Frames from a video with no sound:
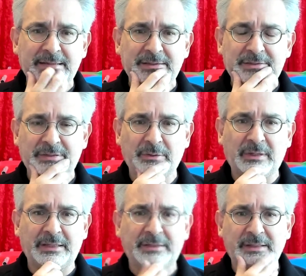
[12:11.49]
So
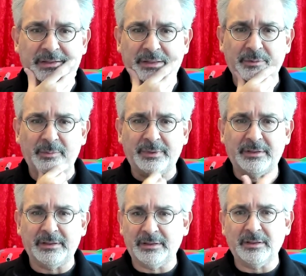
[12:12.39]
I think there will
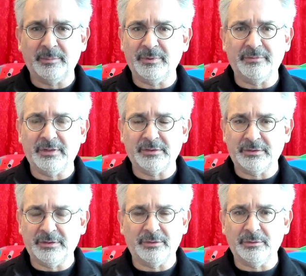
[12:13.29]
be a couple of other,
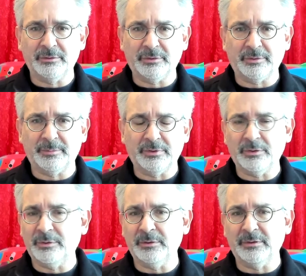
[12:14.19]
the
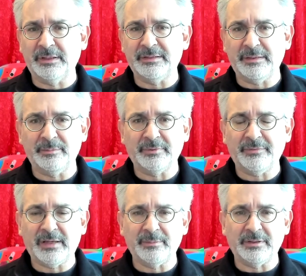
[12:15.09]
whole Timber
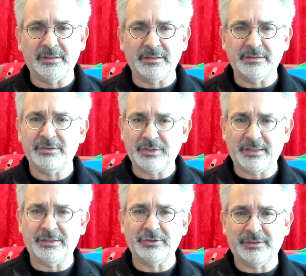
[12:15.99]
family is
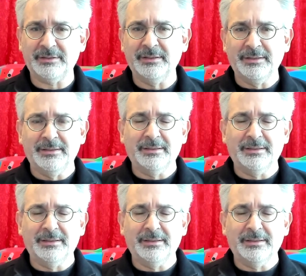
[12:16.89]
changing.